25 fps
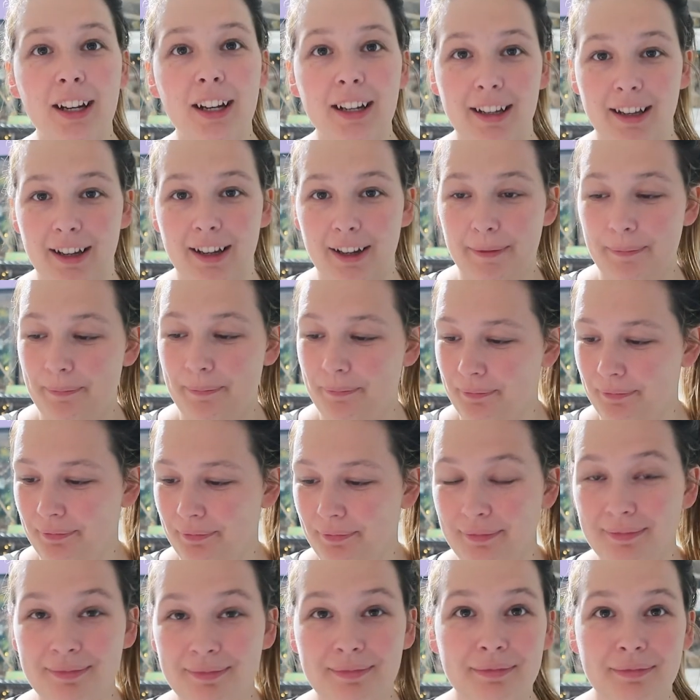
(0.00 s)
Alright, y'all.
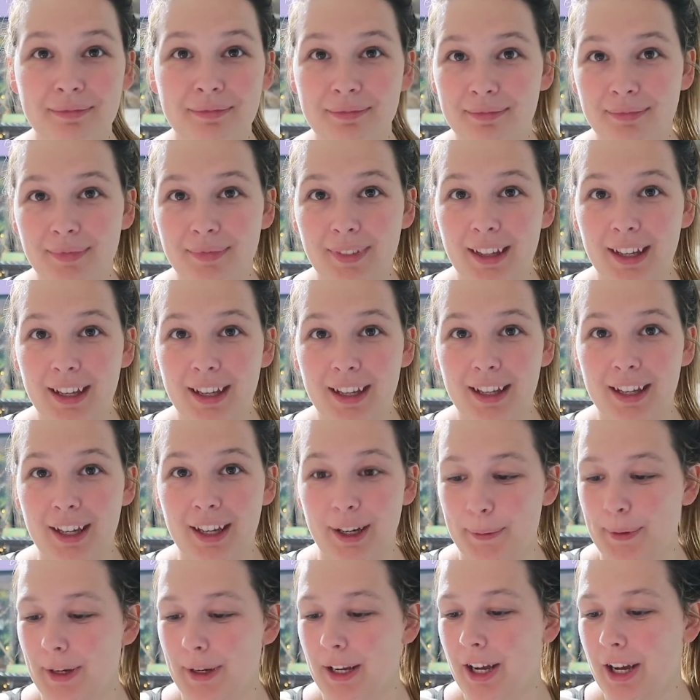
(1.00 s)

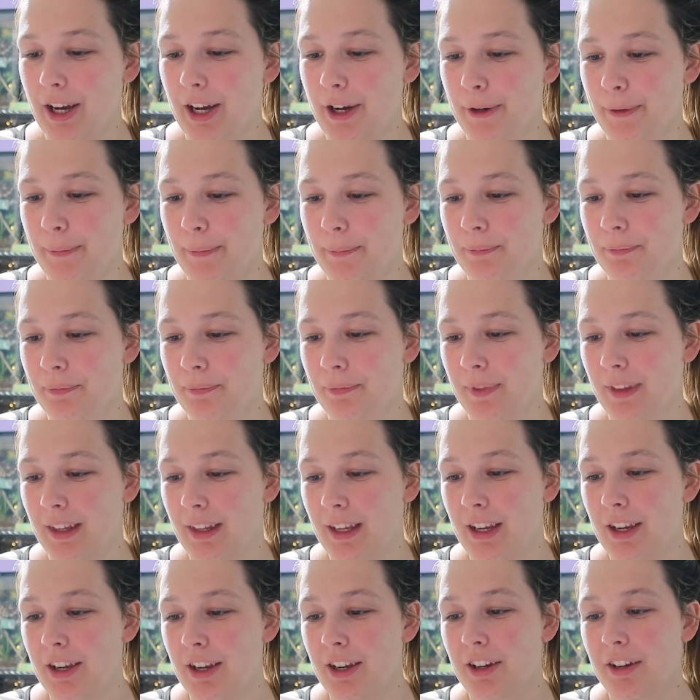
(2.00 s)
Here we go.
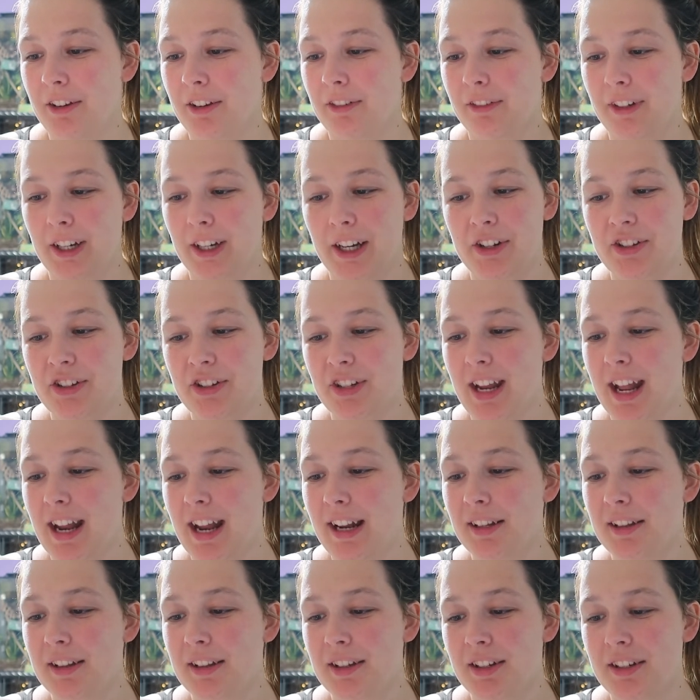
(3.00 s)
Rare
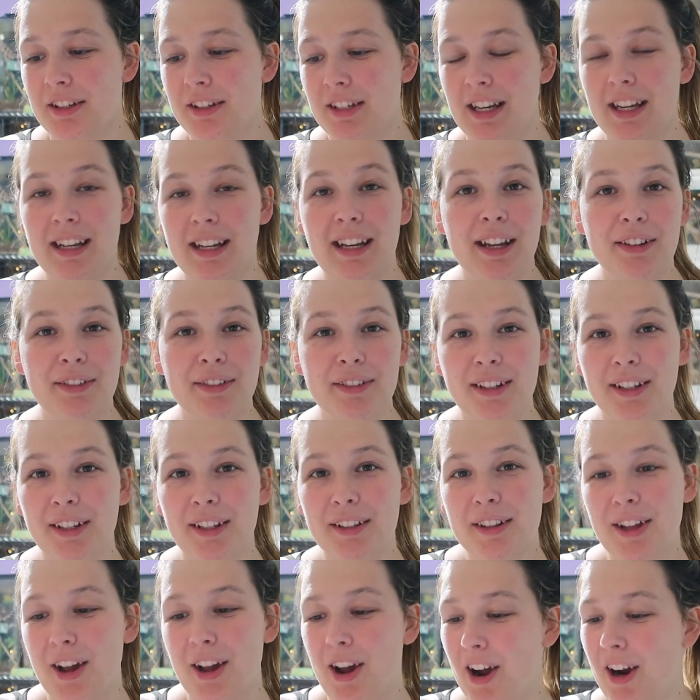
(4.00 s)
Genetics, your D N A
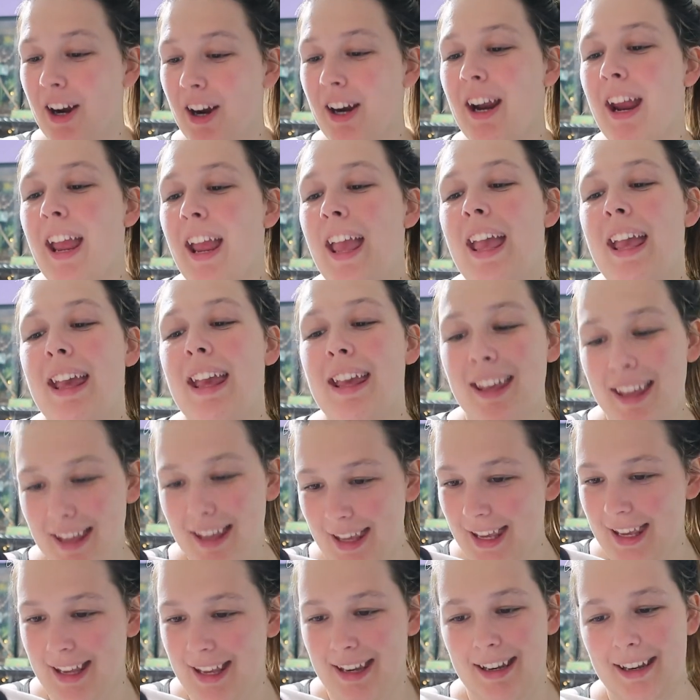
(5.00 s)
results are
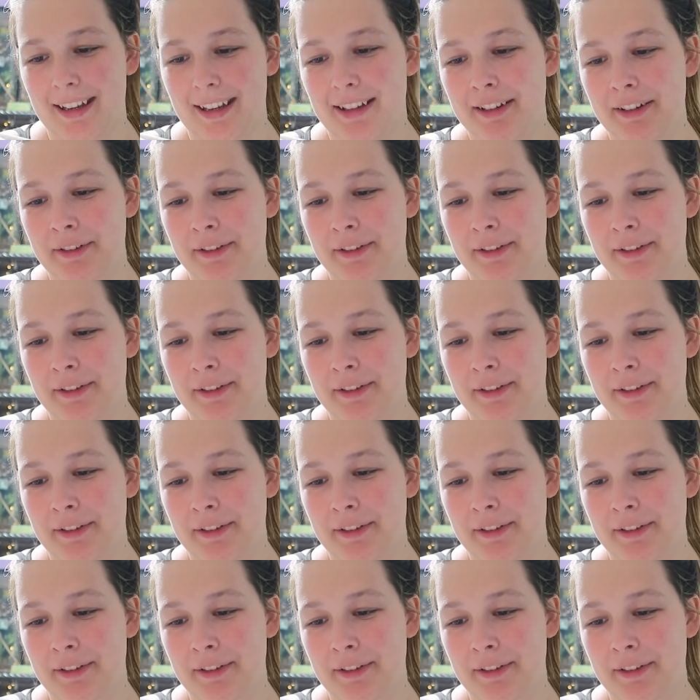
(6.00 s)
in.